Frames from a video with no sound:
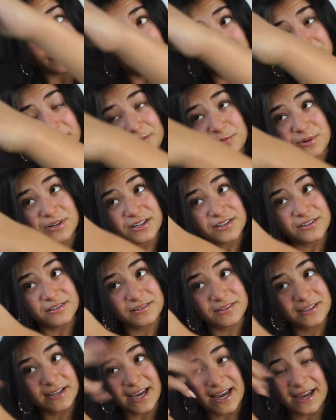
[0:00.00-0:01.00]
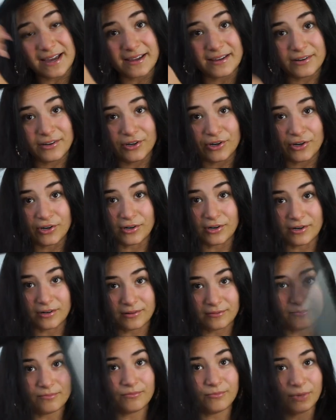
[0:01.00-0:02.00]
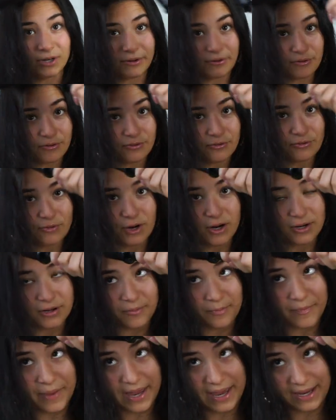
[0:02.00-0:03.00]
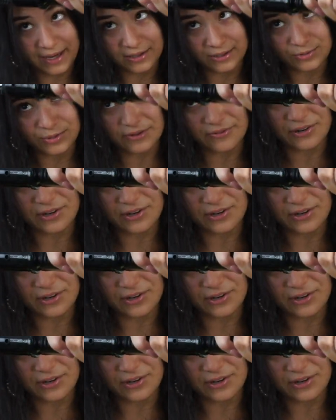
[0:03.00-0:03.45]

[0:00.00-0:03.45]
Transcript: Best way to get your whatever front bangs, whatever